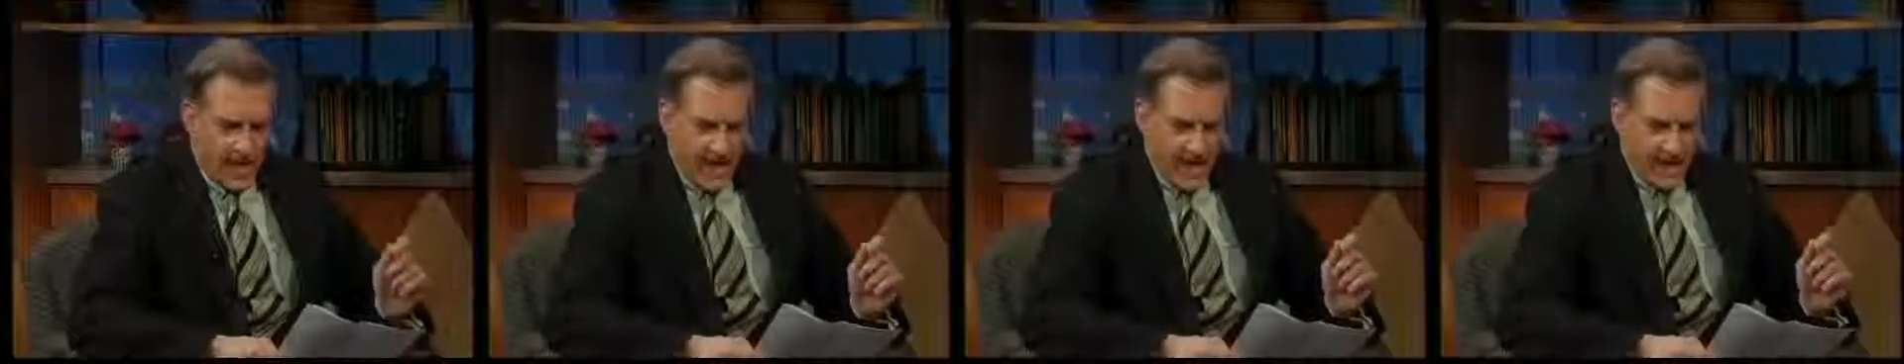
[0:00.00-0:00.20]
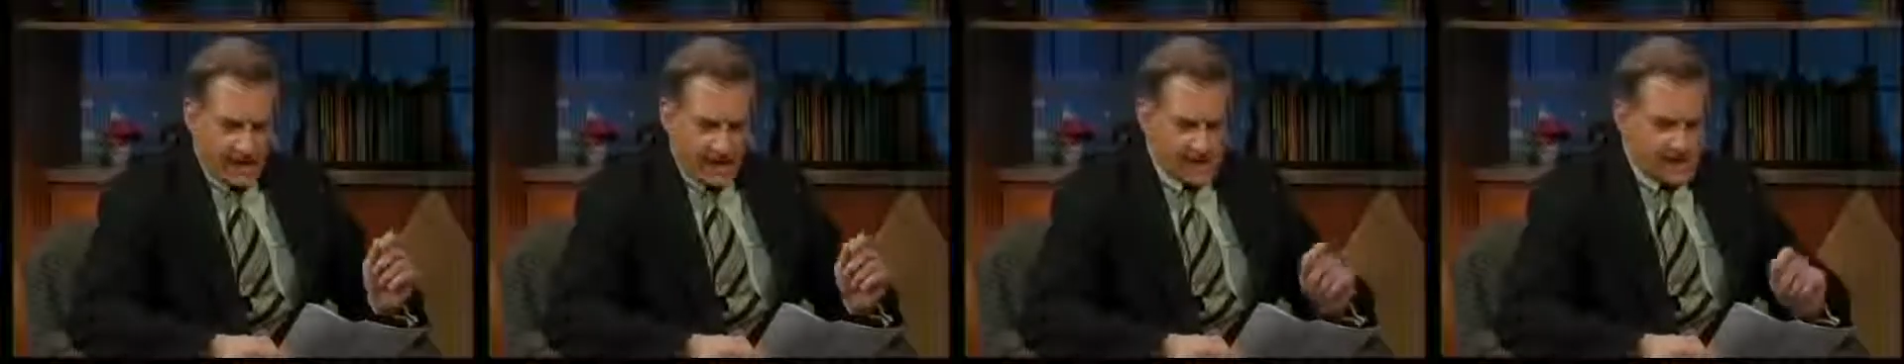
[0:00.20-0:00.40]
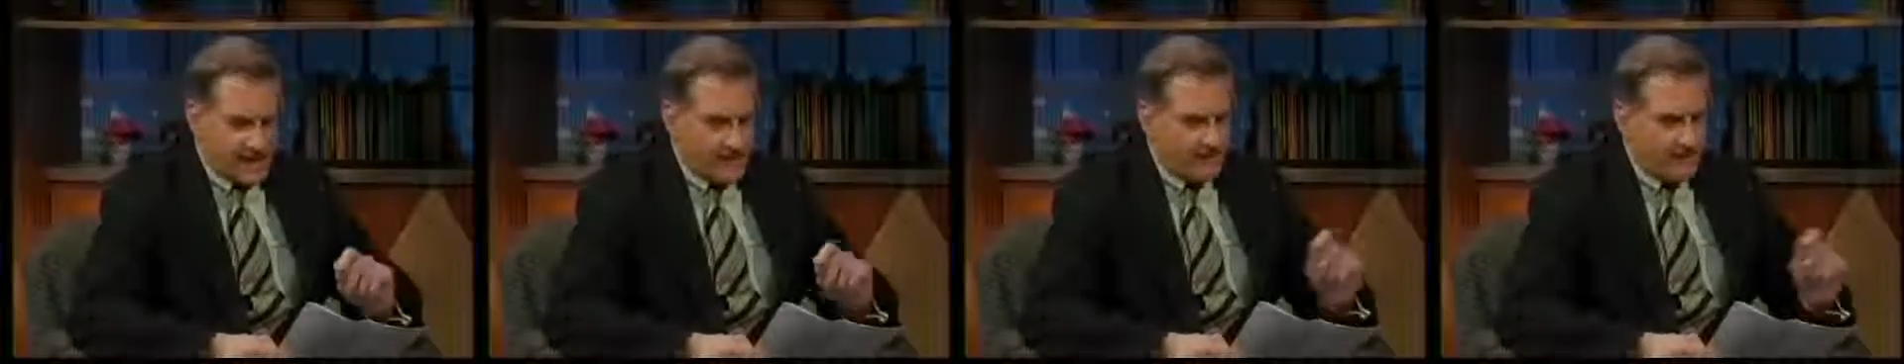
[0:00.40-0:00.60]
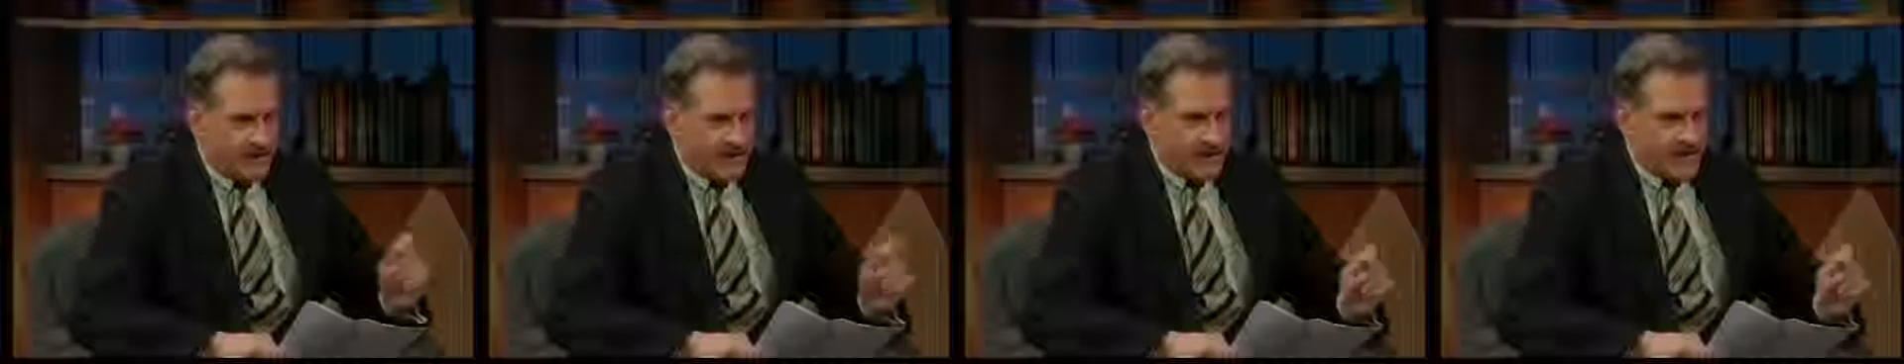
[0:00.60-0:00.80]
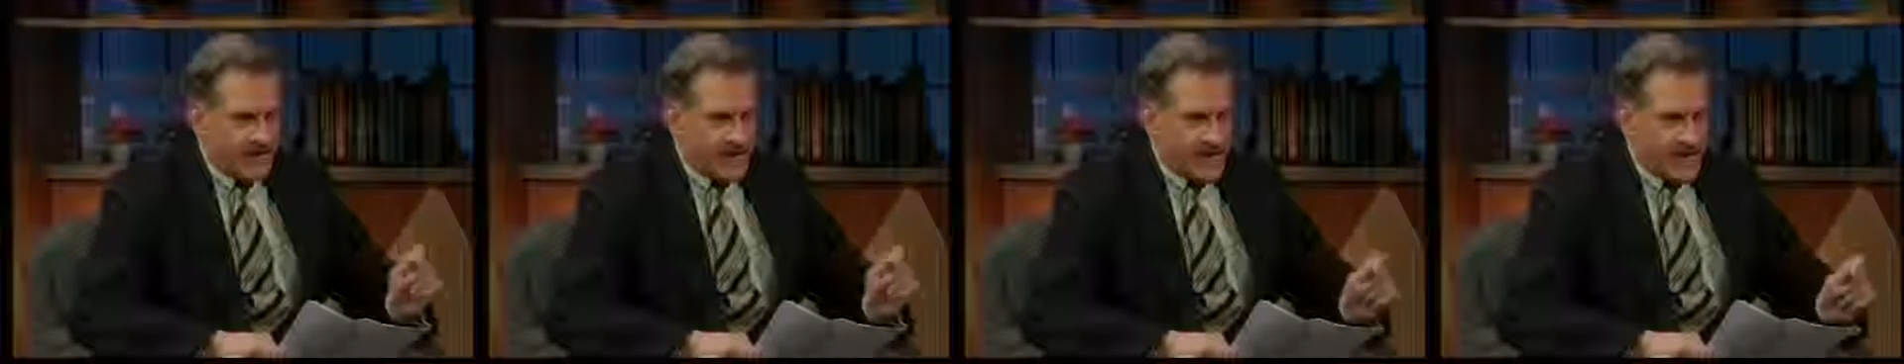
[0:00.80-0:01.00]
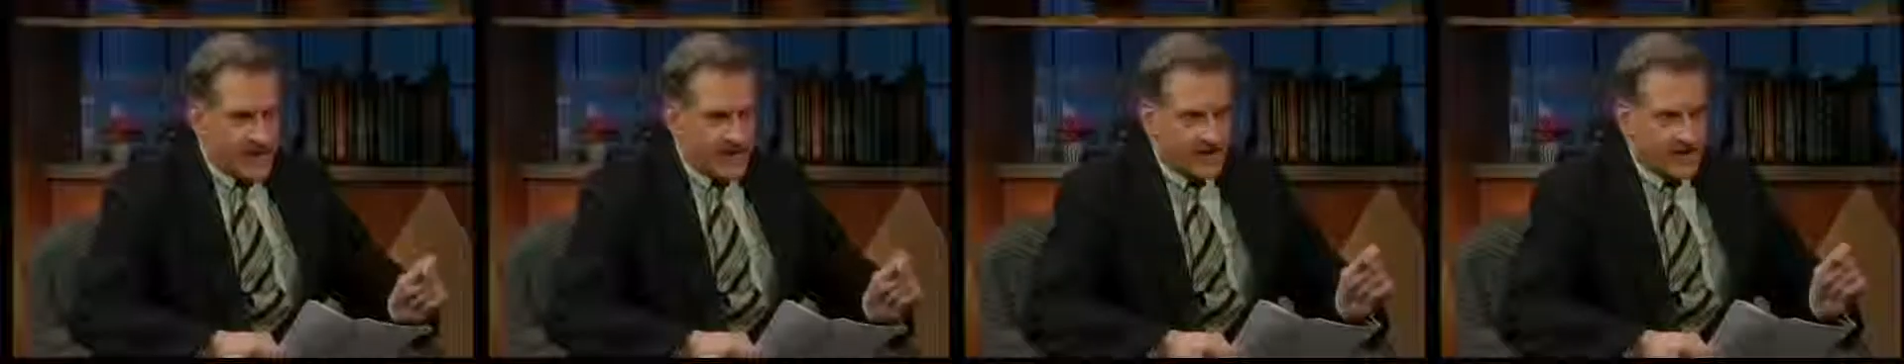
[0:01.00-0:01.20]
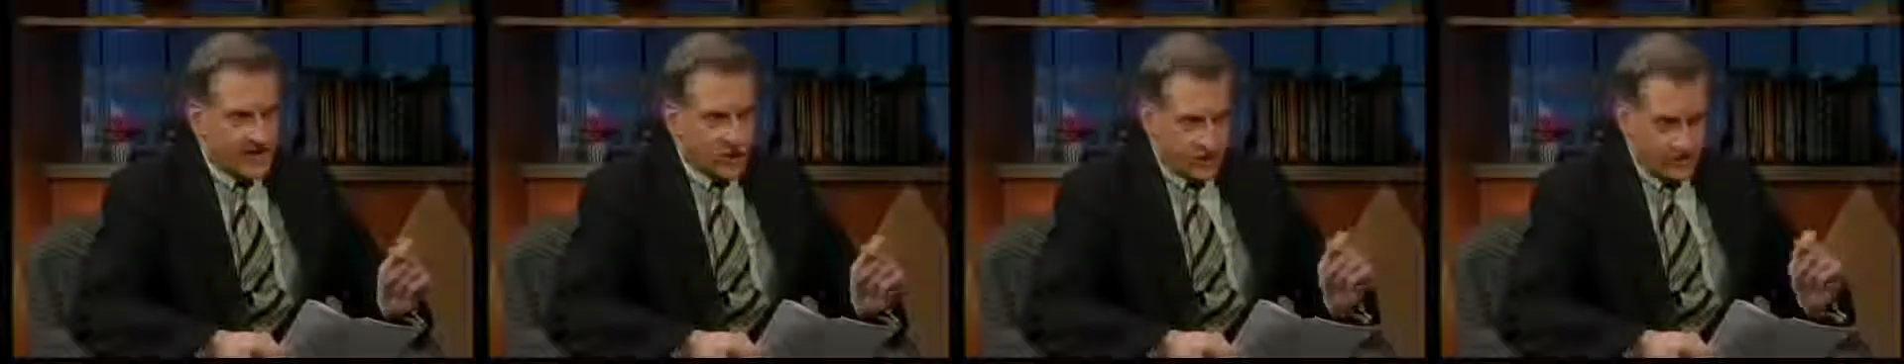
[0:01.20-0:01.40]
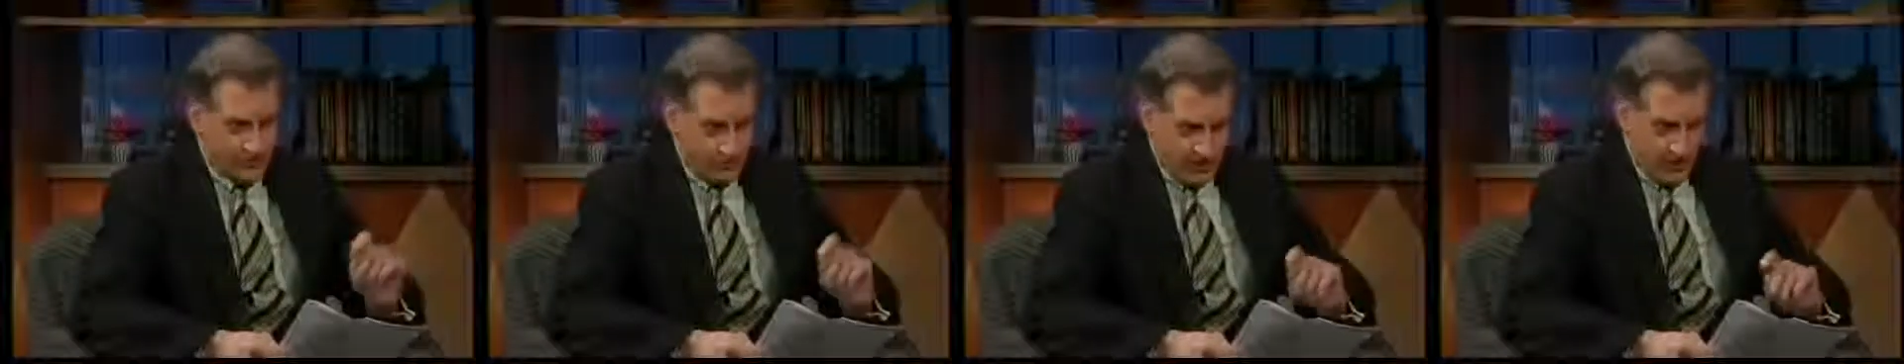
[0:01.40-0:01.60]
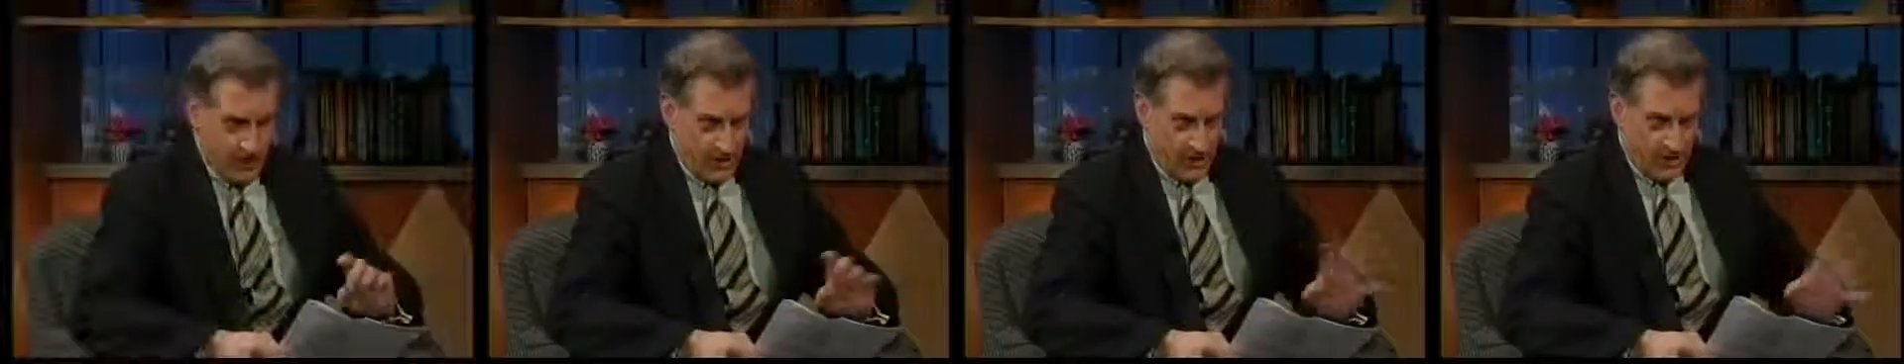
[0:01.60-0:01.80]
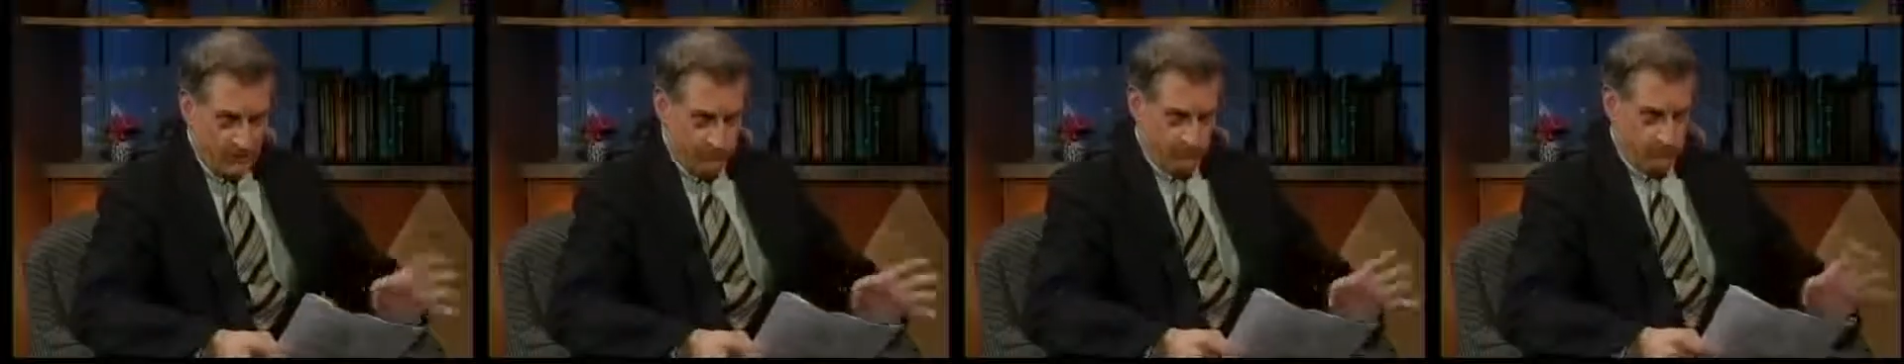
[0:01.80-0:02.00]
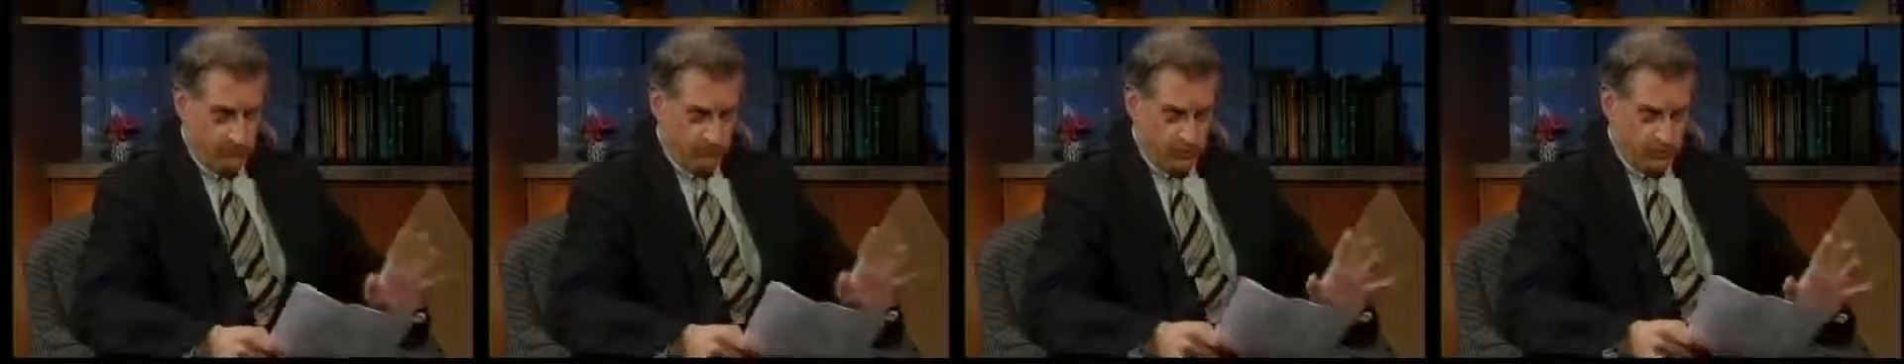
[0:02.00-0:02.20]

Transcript: And somebody can't compare